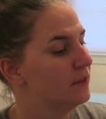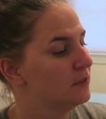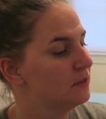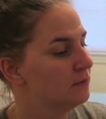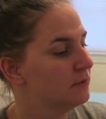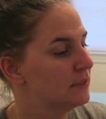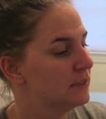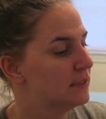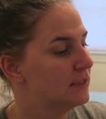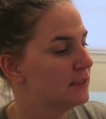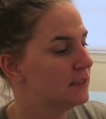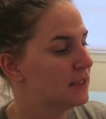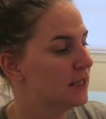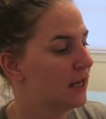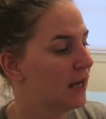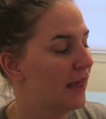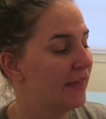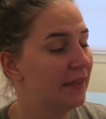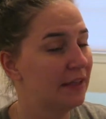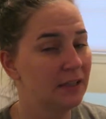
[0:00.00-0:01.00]
this was,
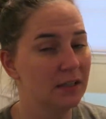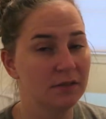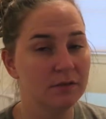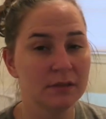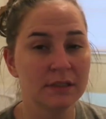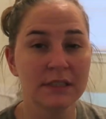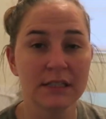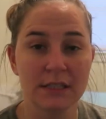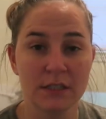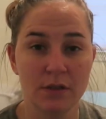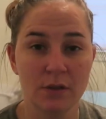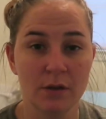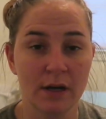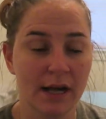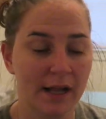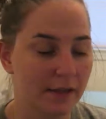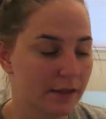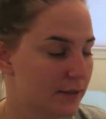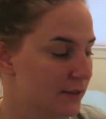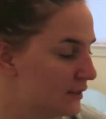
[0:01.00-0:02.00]
I think this was like
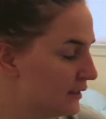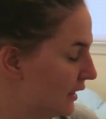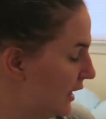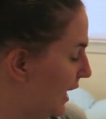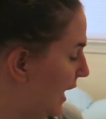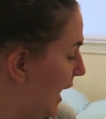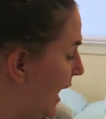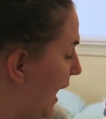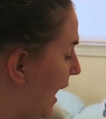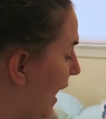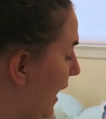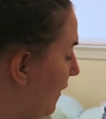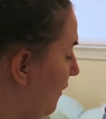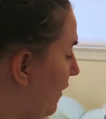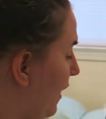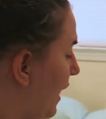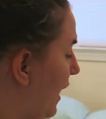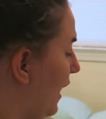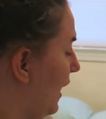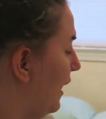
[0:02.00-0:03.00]
$2.
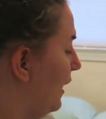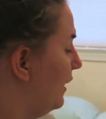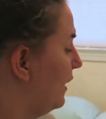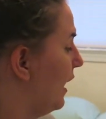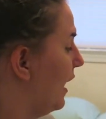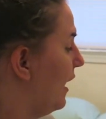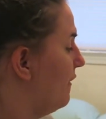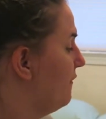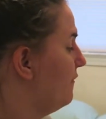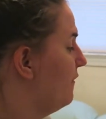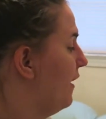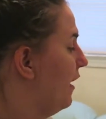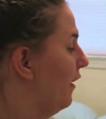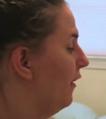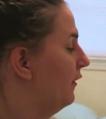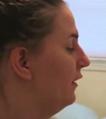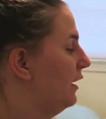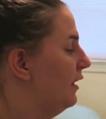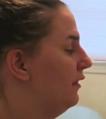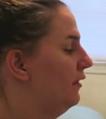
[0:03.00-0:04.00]
And then I
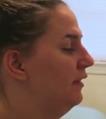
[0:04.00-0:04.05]
found